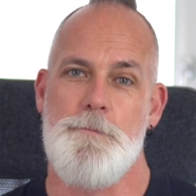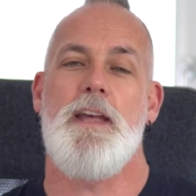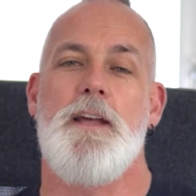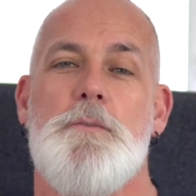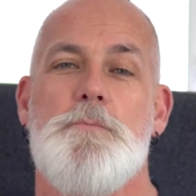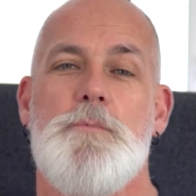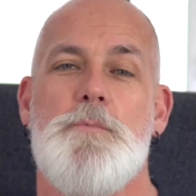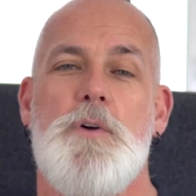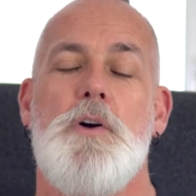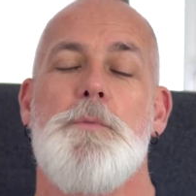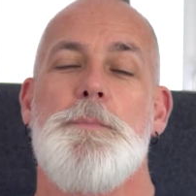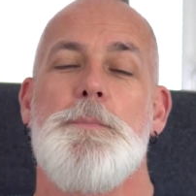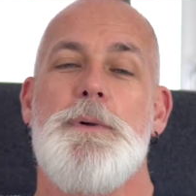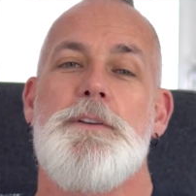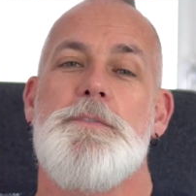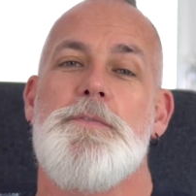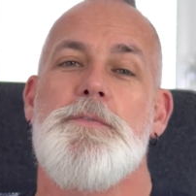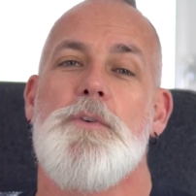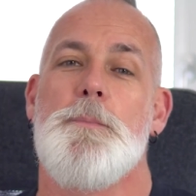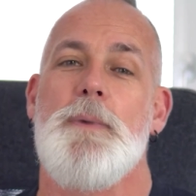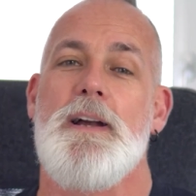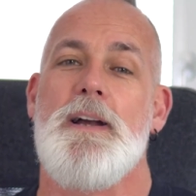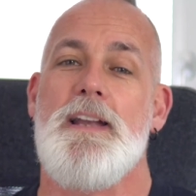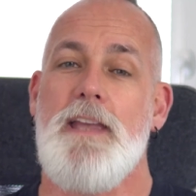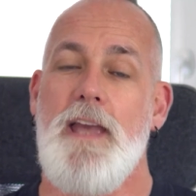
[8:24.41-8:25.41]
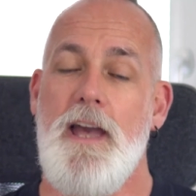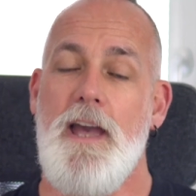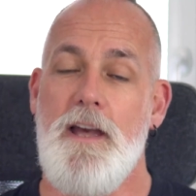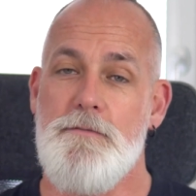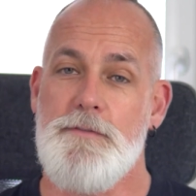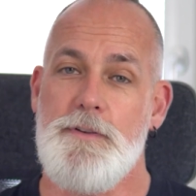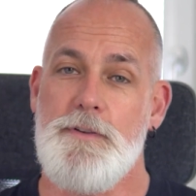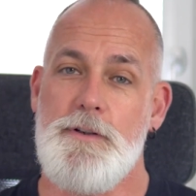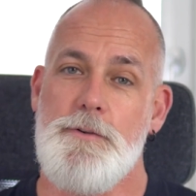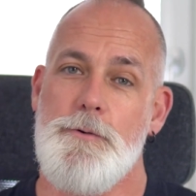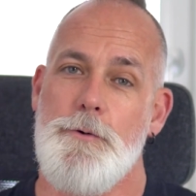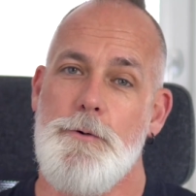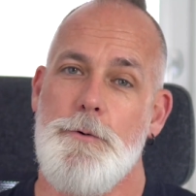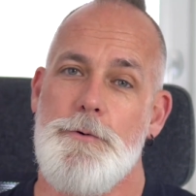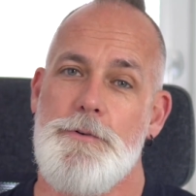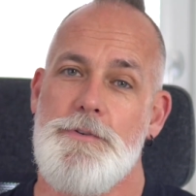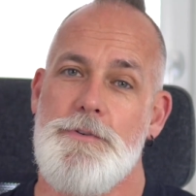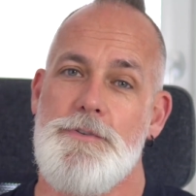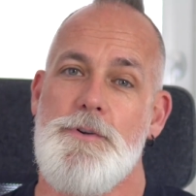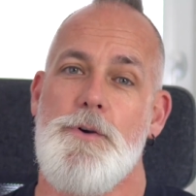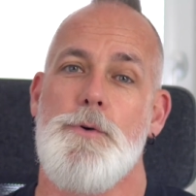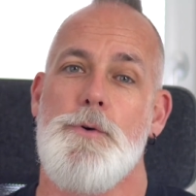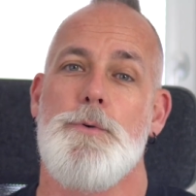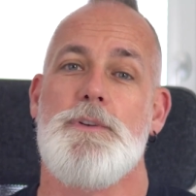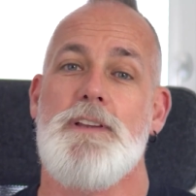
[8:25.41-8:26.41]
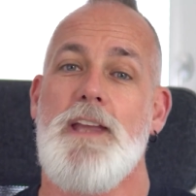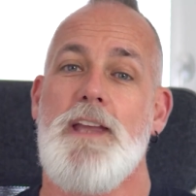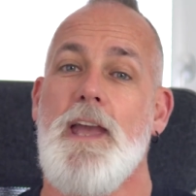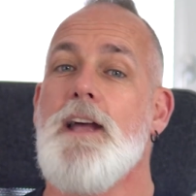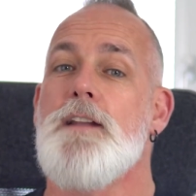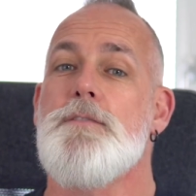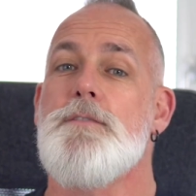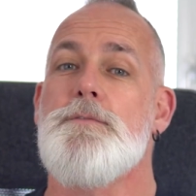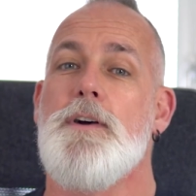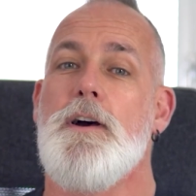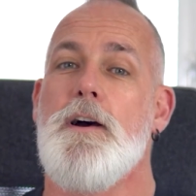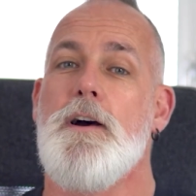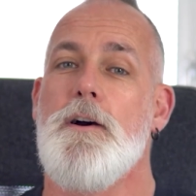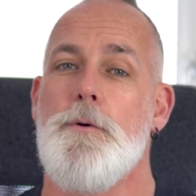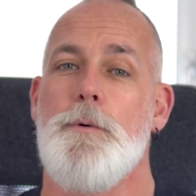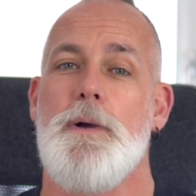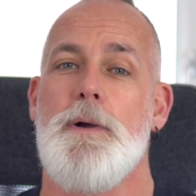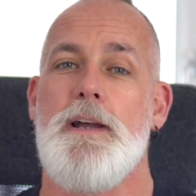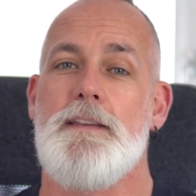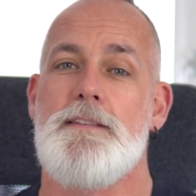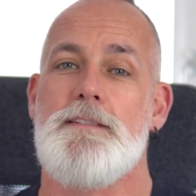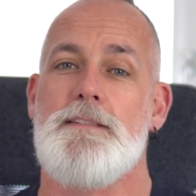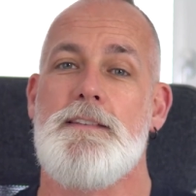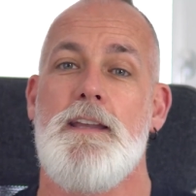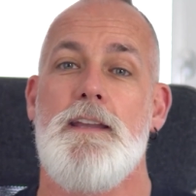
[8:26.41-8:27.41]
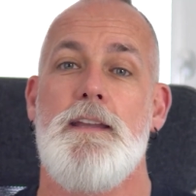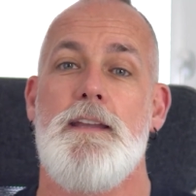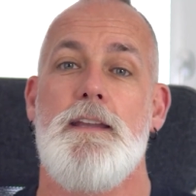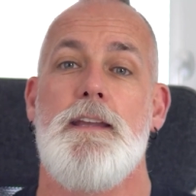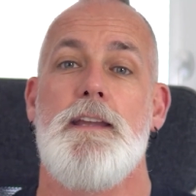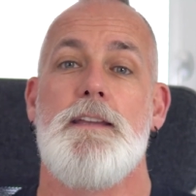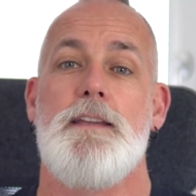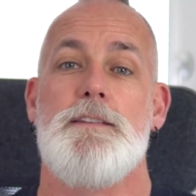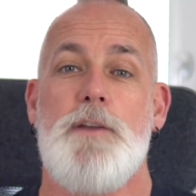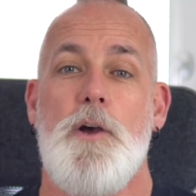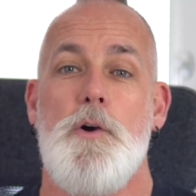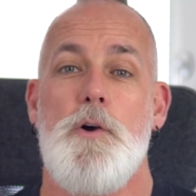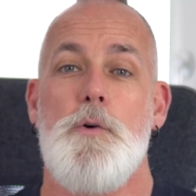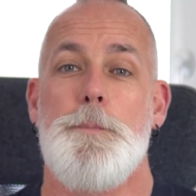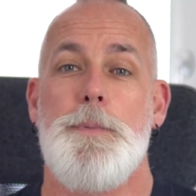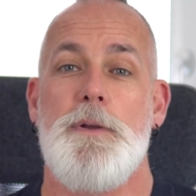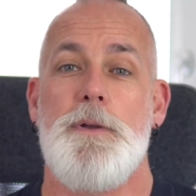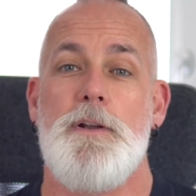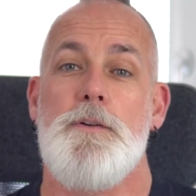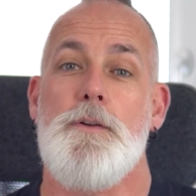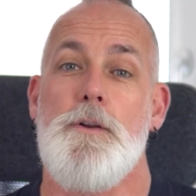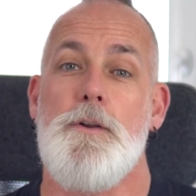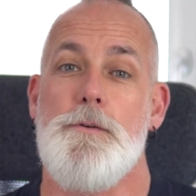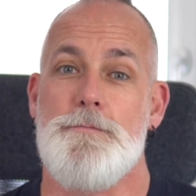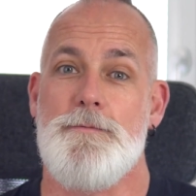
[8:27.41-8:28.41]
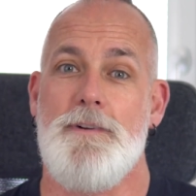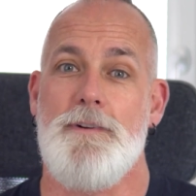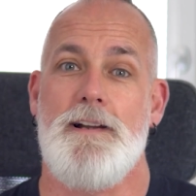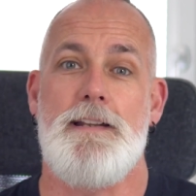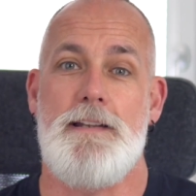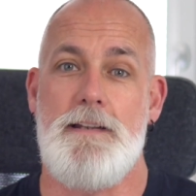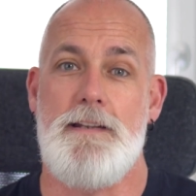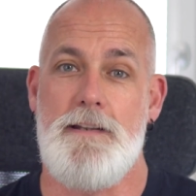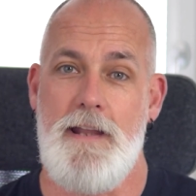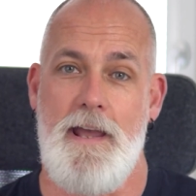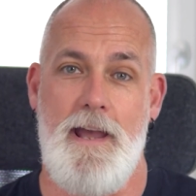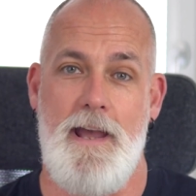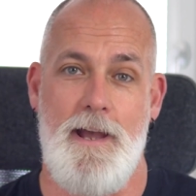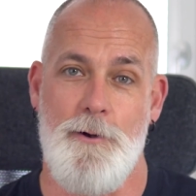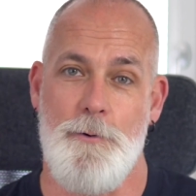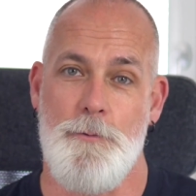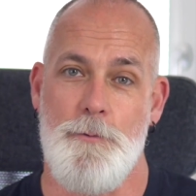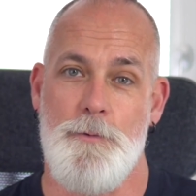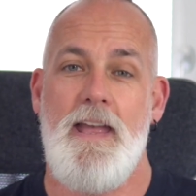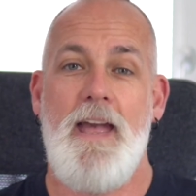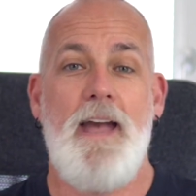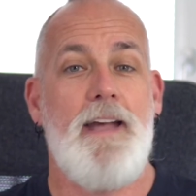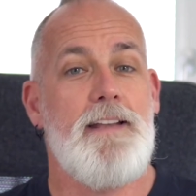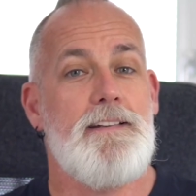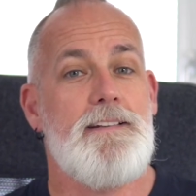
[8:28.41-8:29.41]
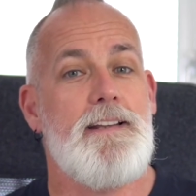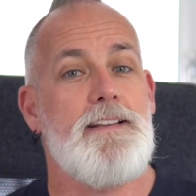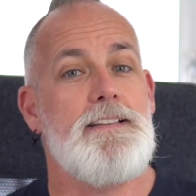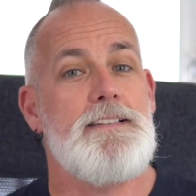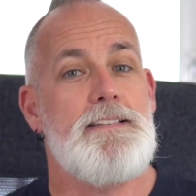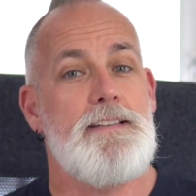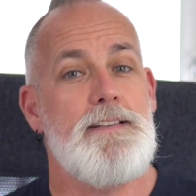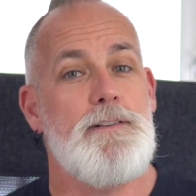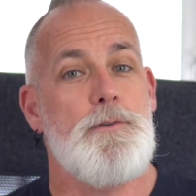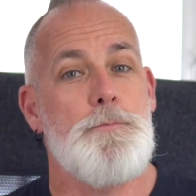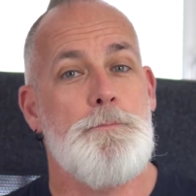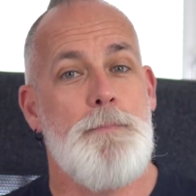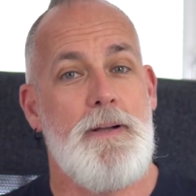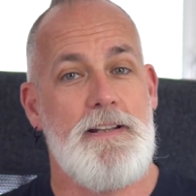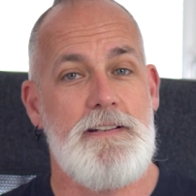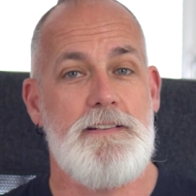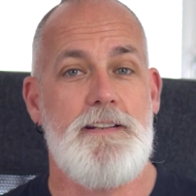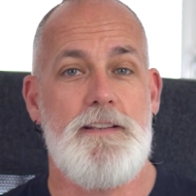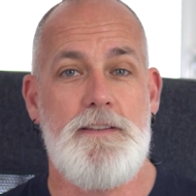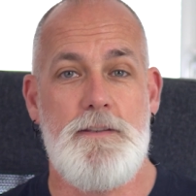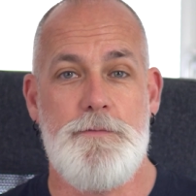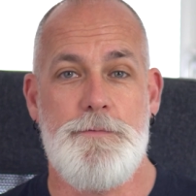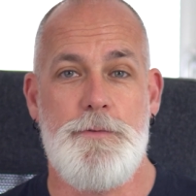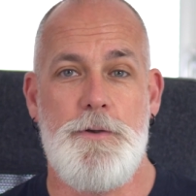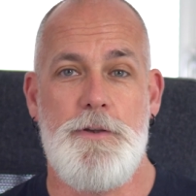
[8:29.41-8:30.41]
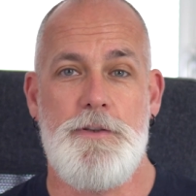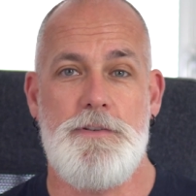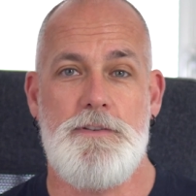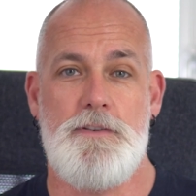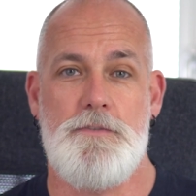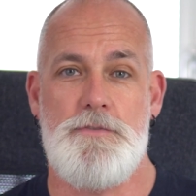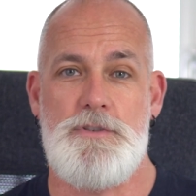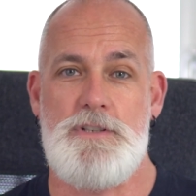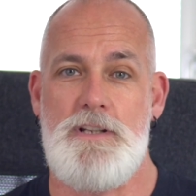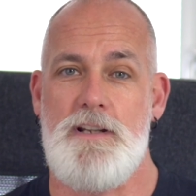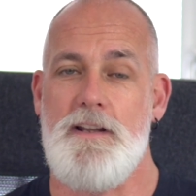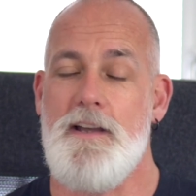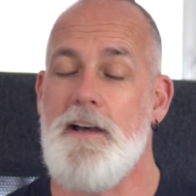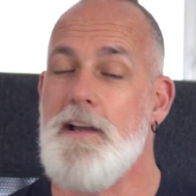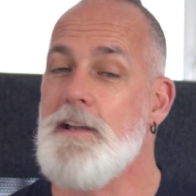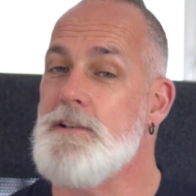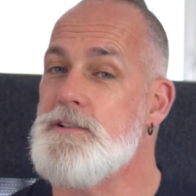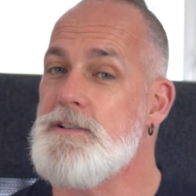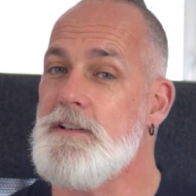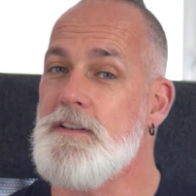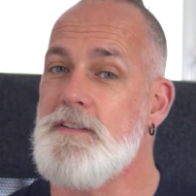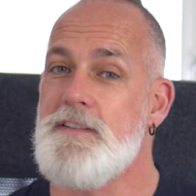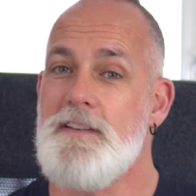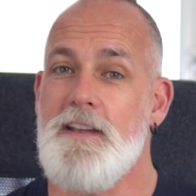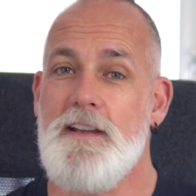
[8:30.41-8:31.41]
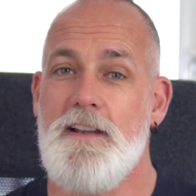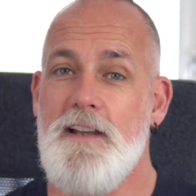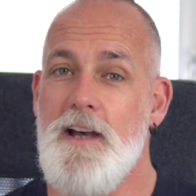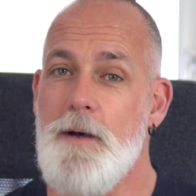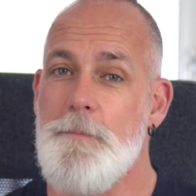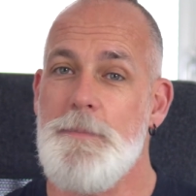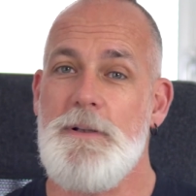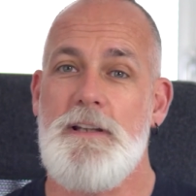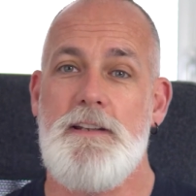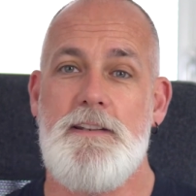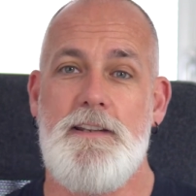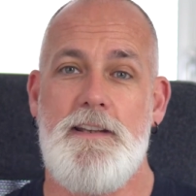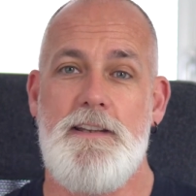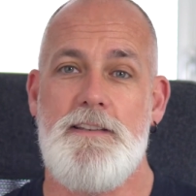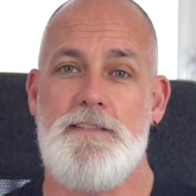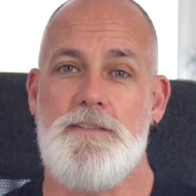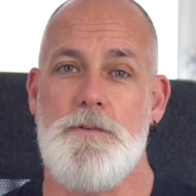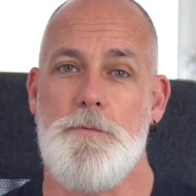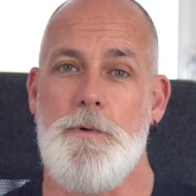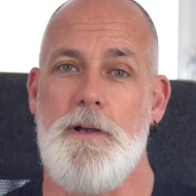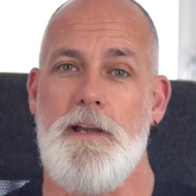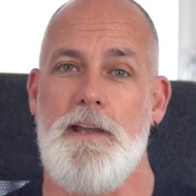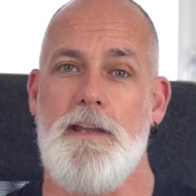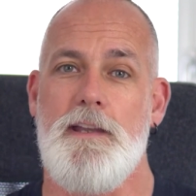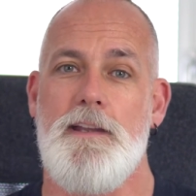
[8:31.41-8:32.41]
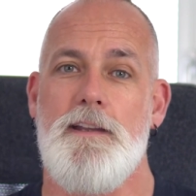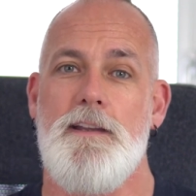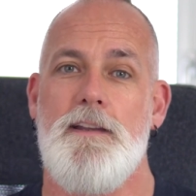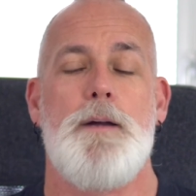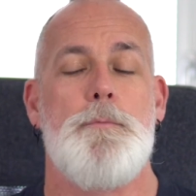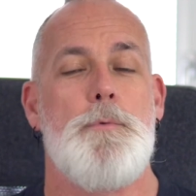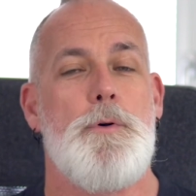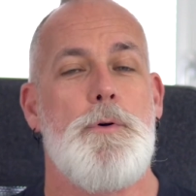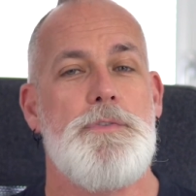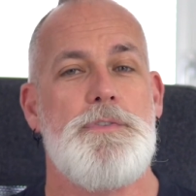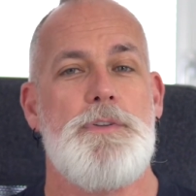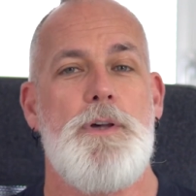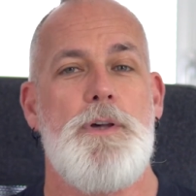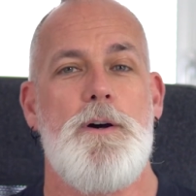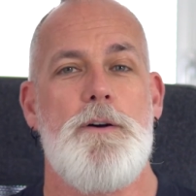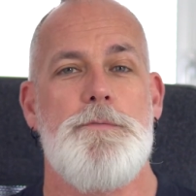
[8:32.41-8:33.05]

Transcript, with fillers: Enrollment for my Canva course called Canva O S is open right now. And until Monday the first of July, just a couple of days away, I'm also